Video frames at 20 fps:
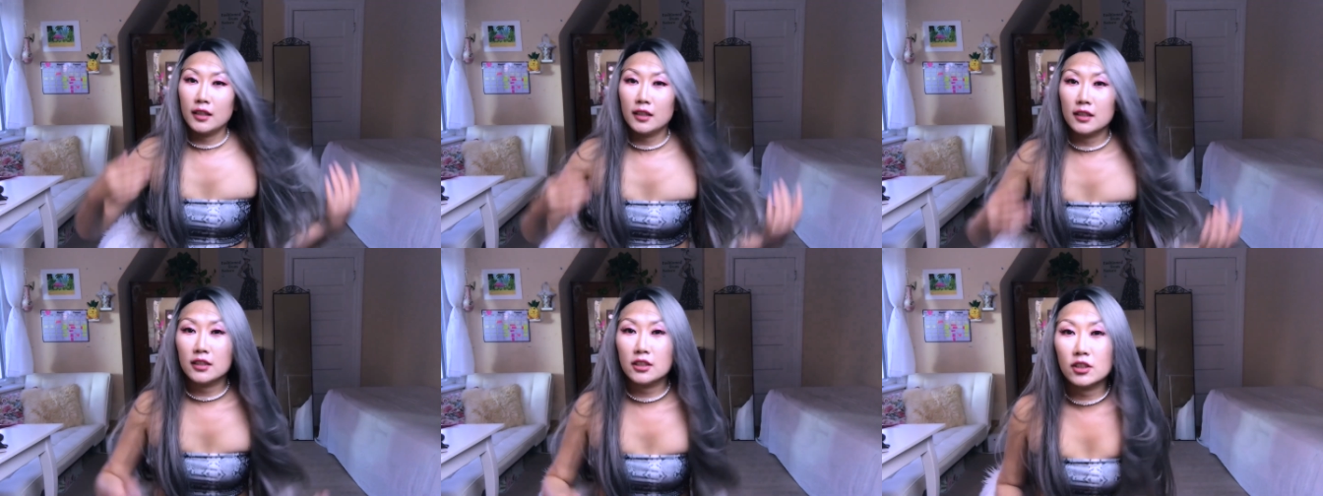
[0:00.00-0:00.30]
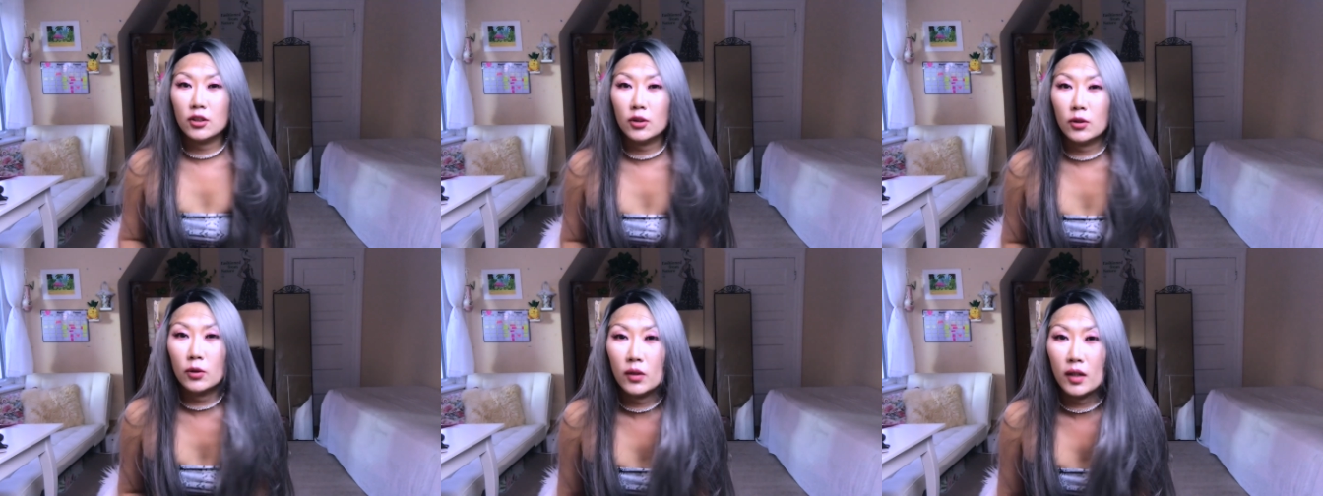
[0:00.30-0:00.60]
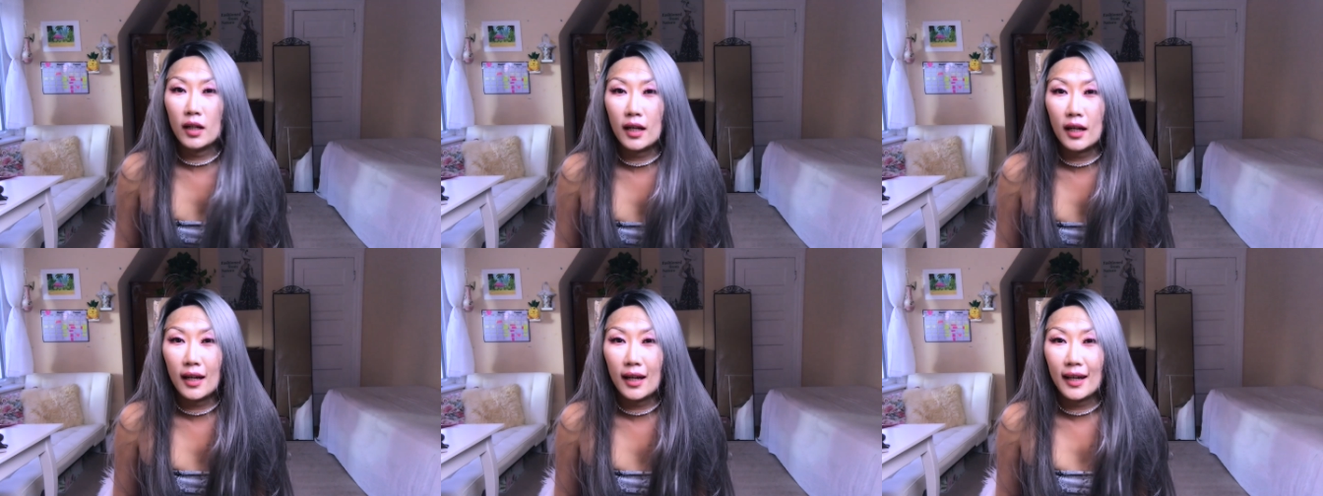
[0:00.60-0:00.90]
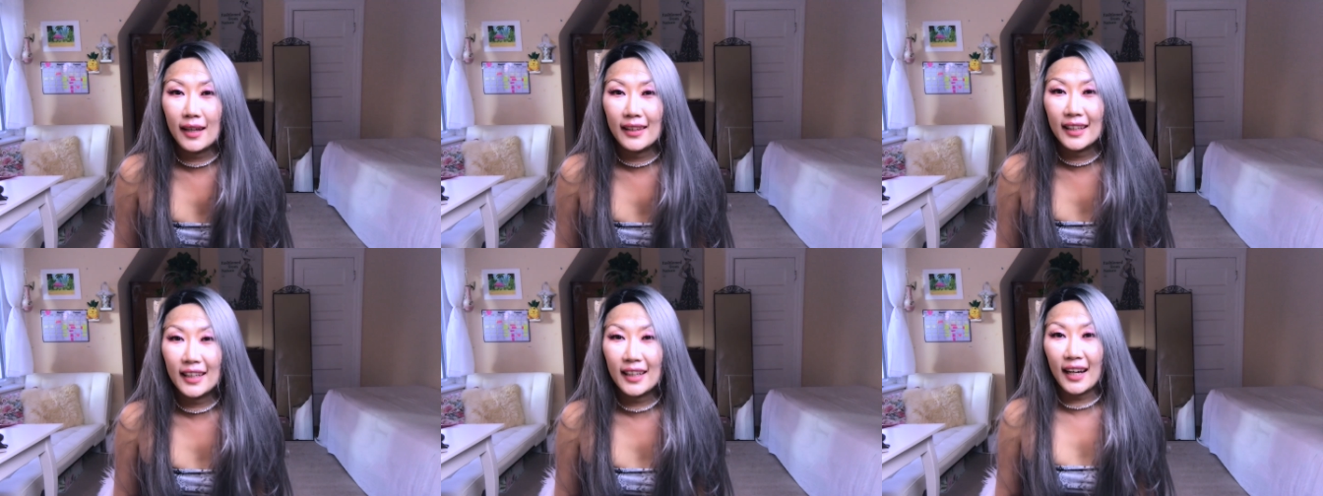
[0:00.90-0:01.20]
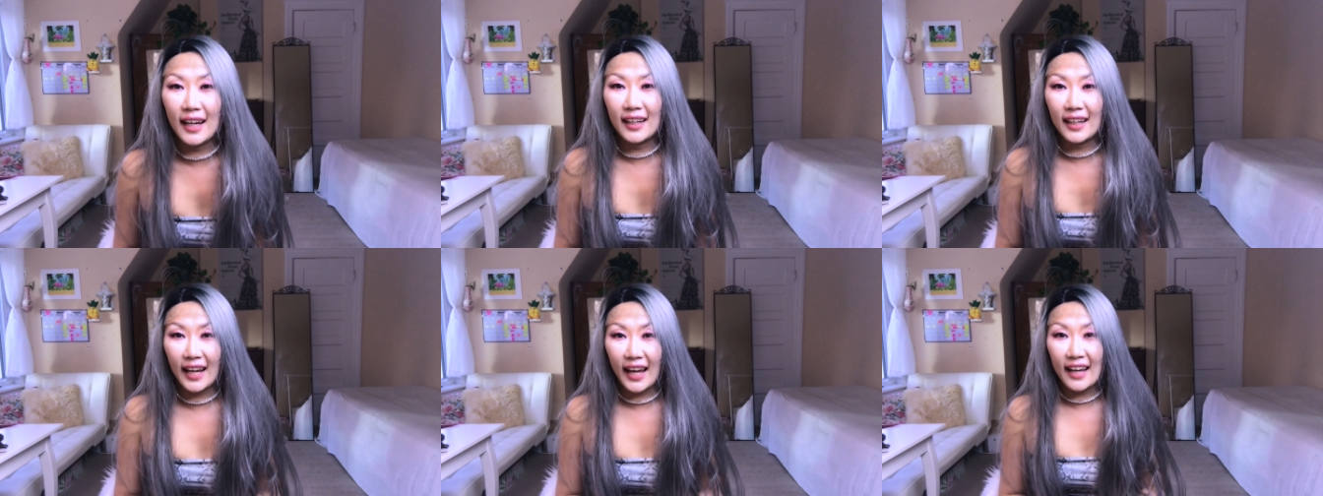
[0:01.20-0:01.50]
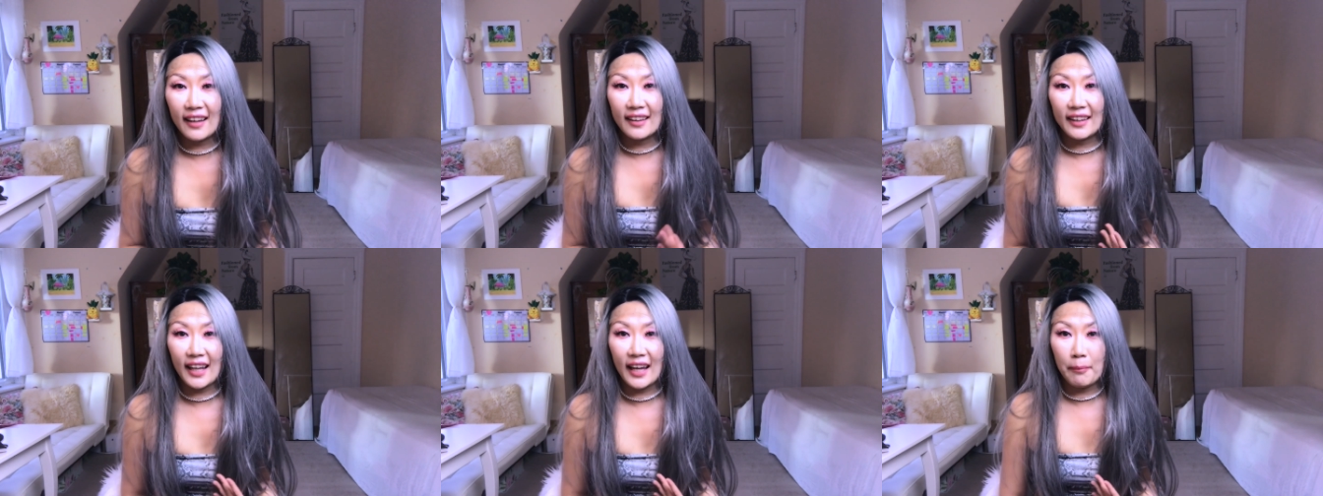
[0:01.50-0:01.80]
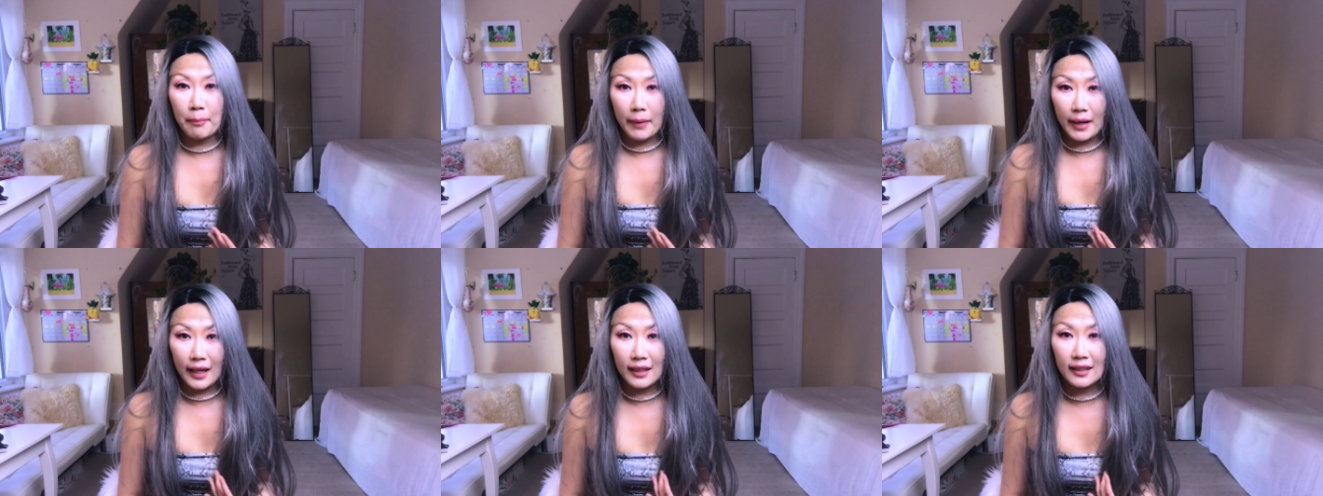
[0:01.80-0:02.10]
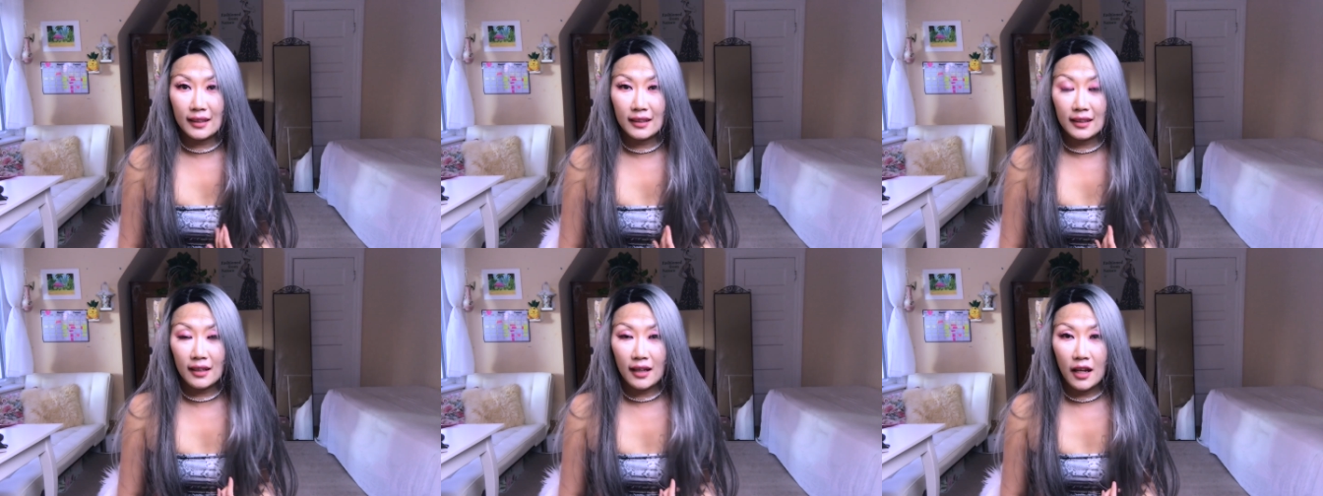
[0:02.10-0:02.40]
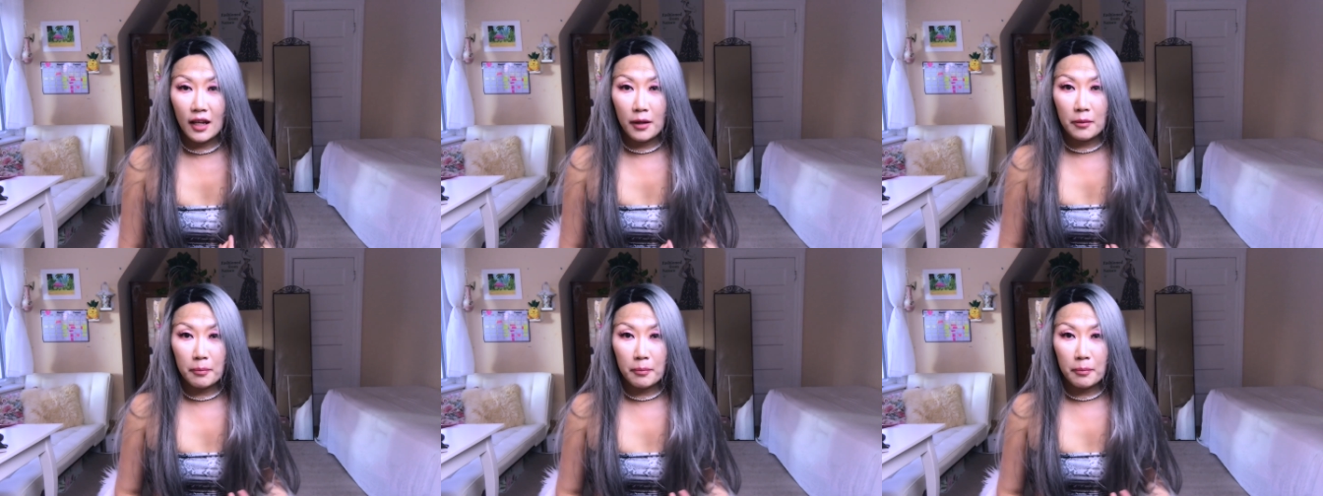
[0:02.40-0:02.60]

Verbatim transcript: So I think I like that better.